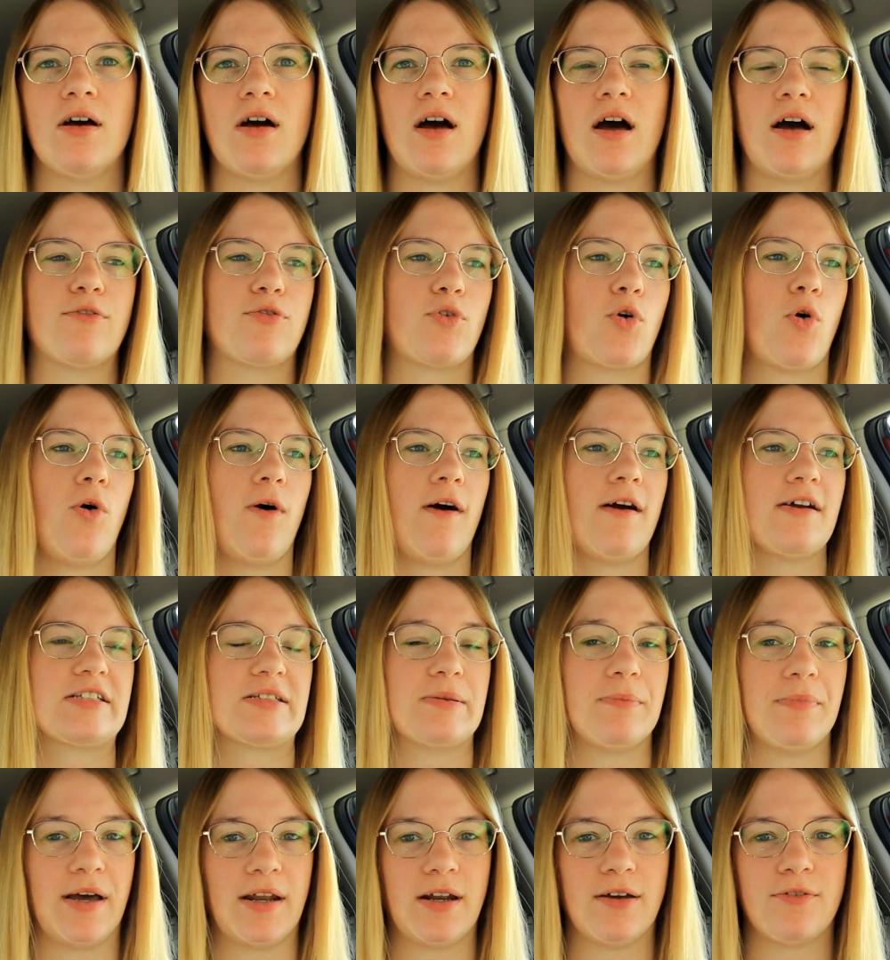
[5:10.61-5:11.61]
of course,
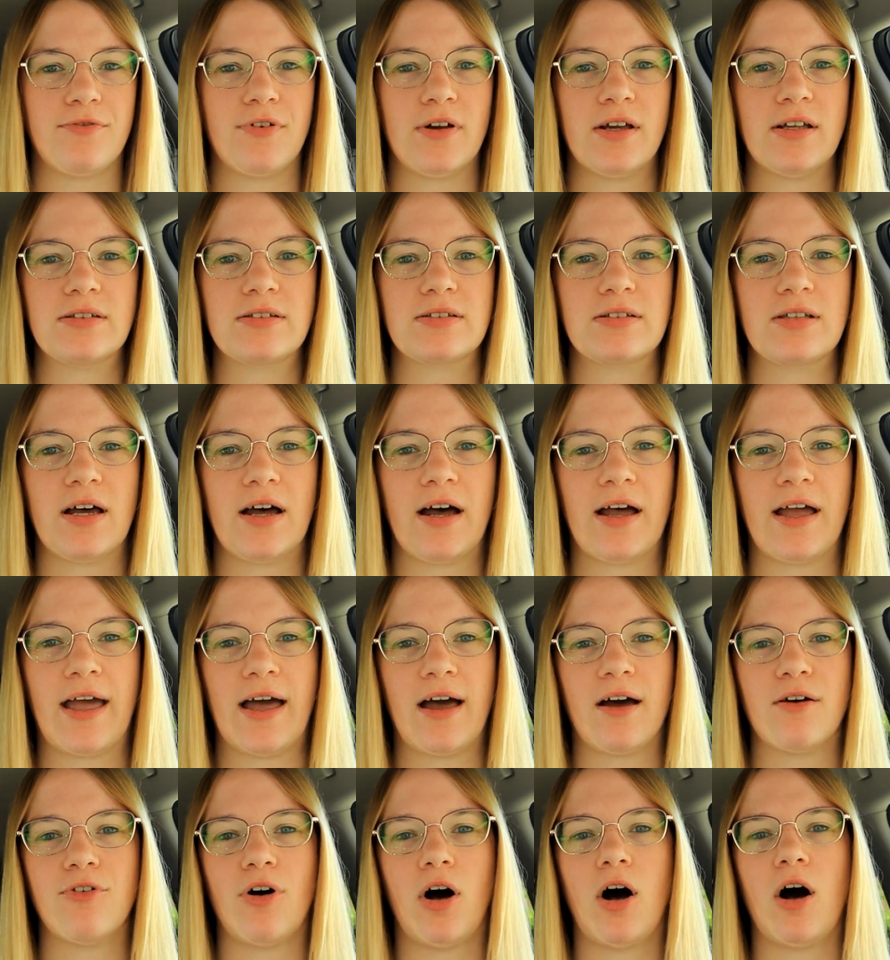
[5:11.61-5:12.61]
benefits, I
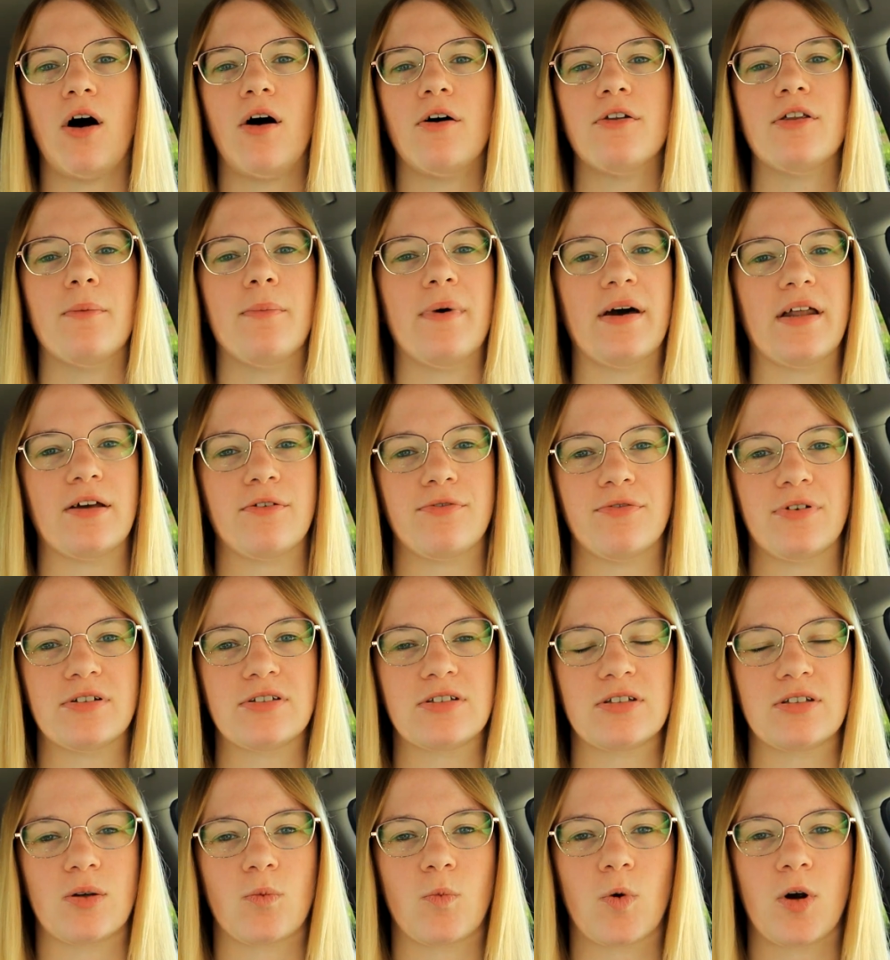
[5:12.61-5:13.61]
have all the
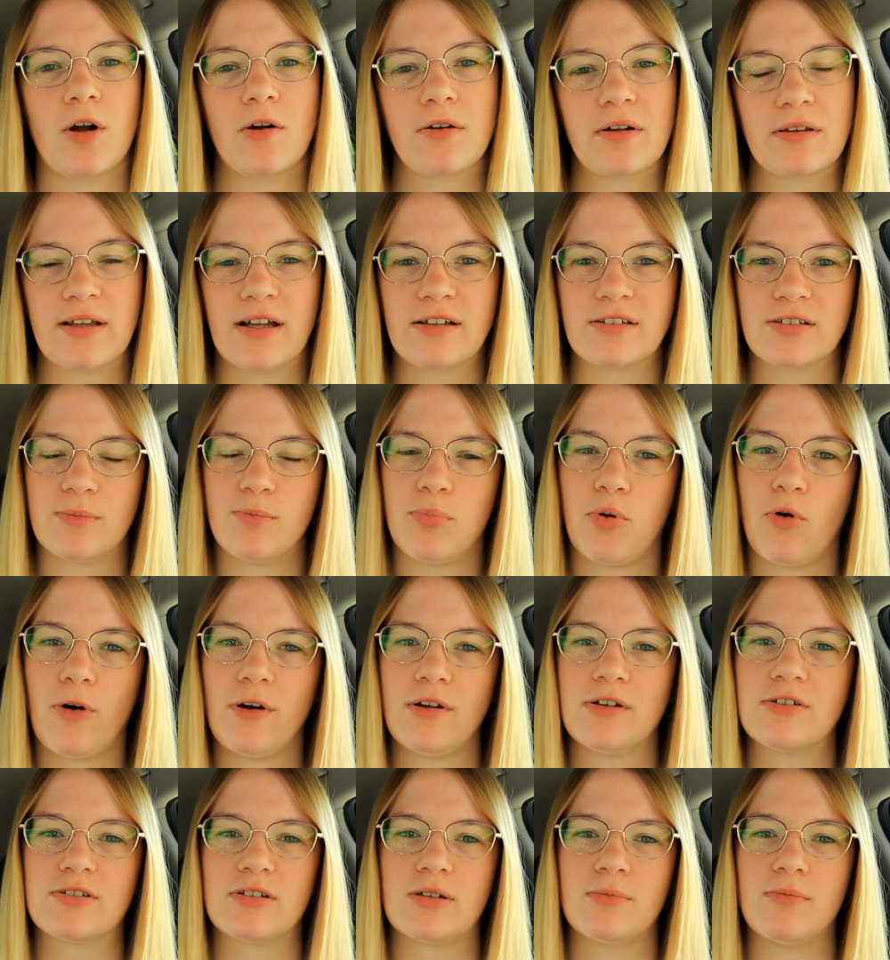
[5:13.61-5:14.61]
benefits in the world, and that's
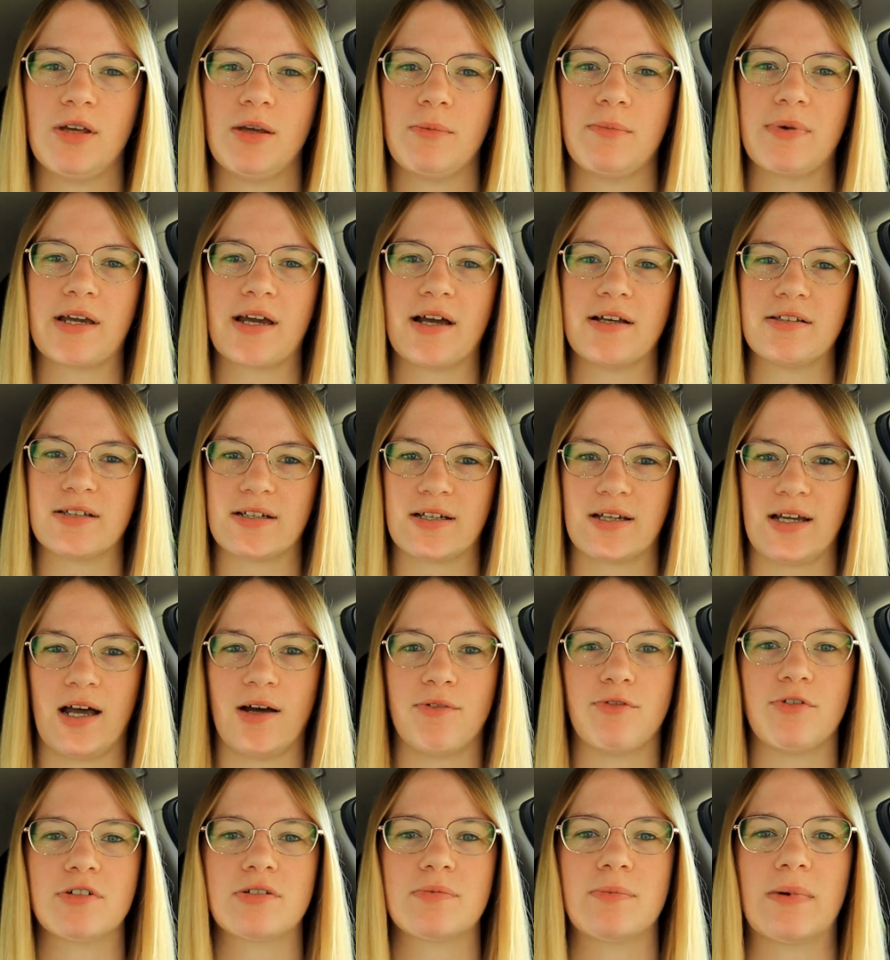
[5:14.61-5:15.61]
important to me because it
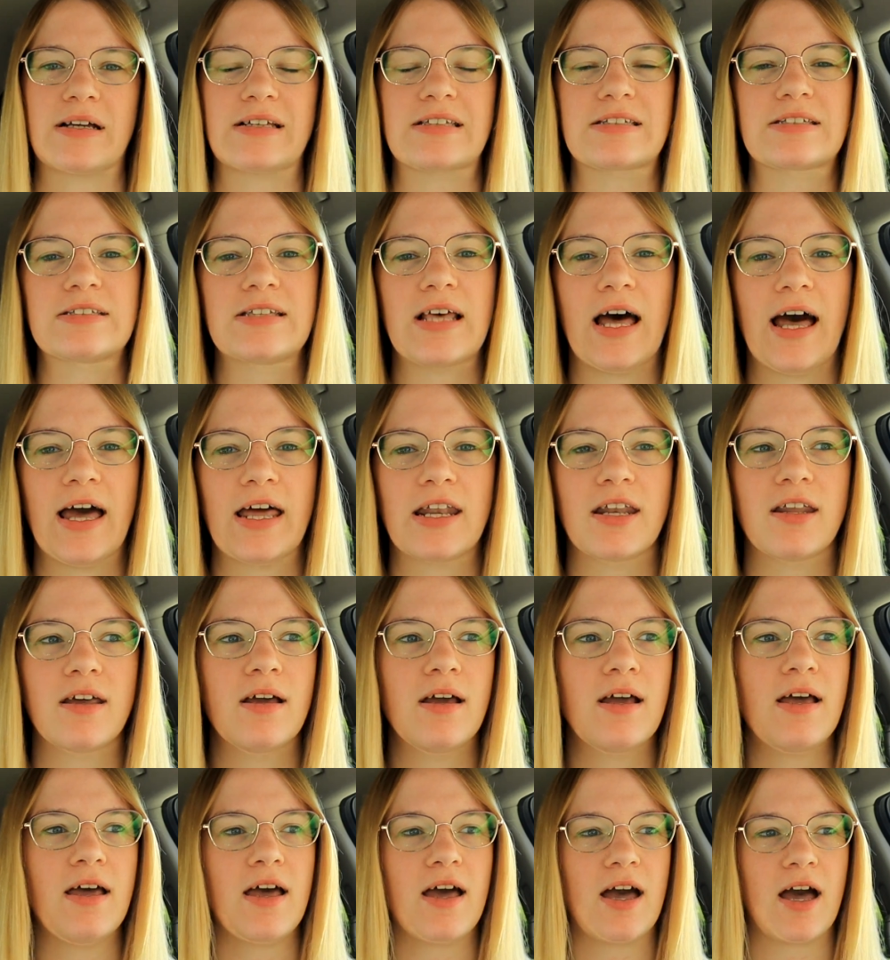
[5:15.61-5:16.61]
covers my son,
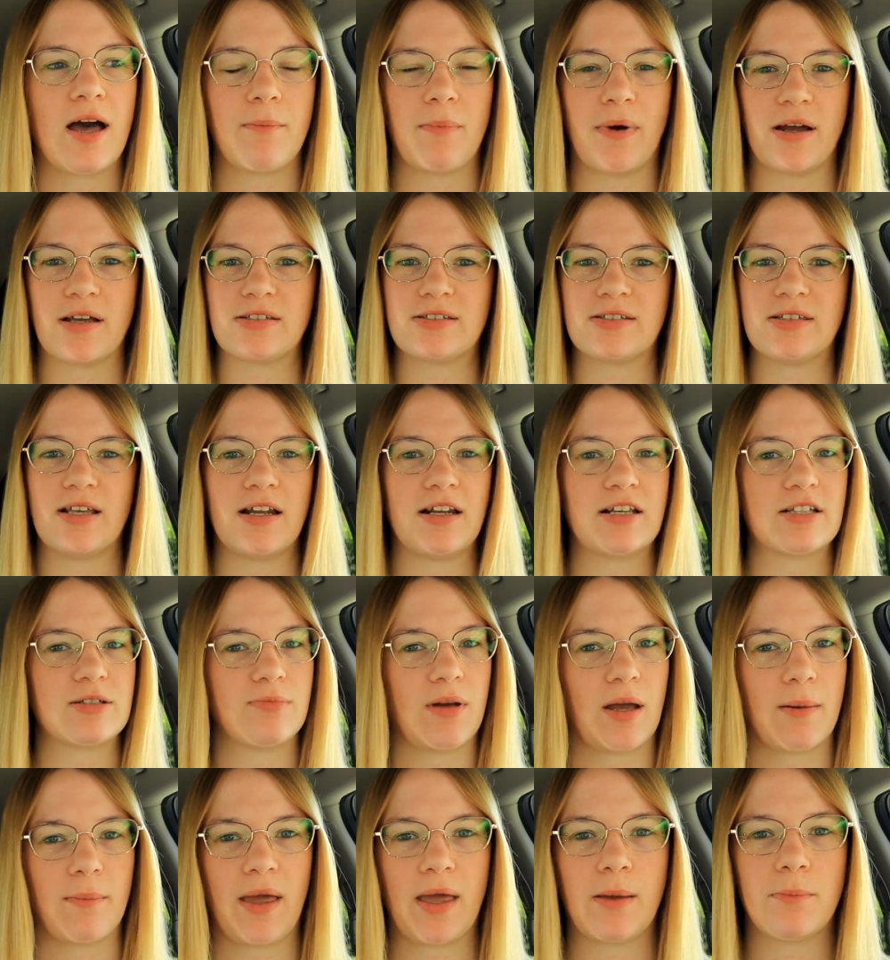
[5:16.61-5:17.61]
and my son is
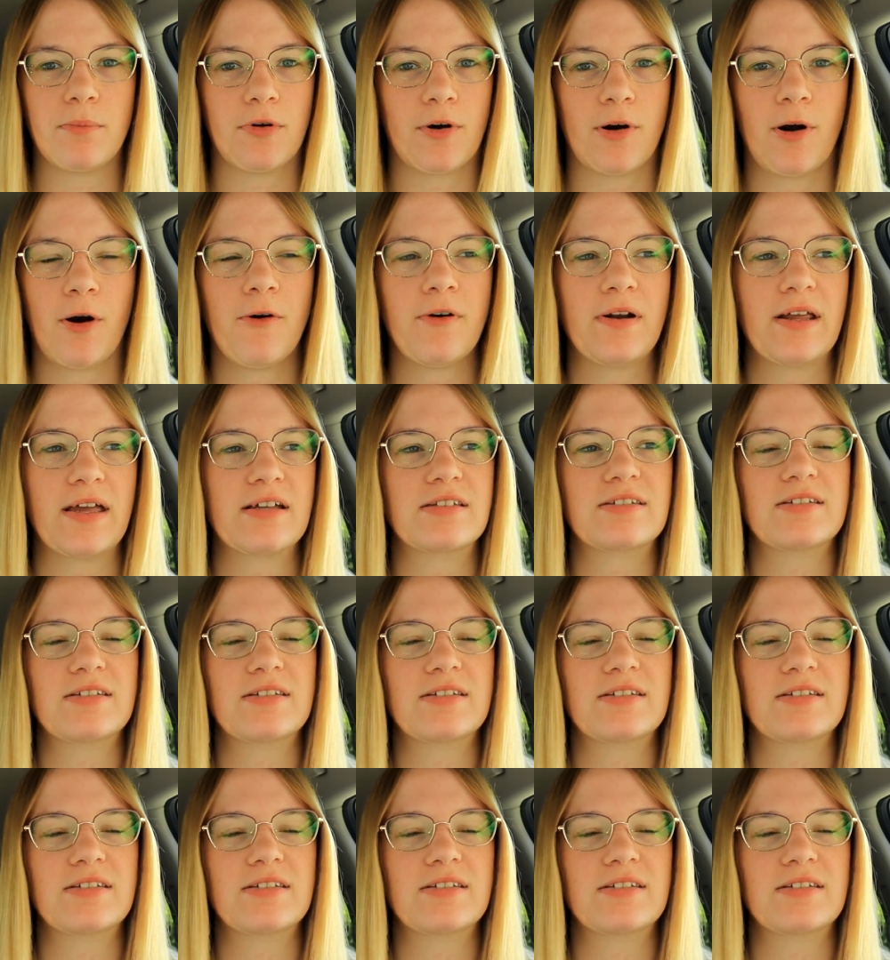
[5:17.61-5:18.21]
my main priority.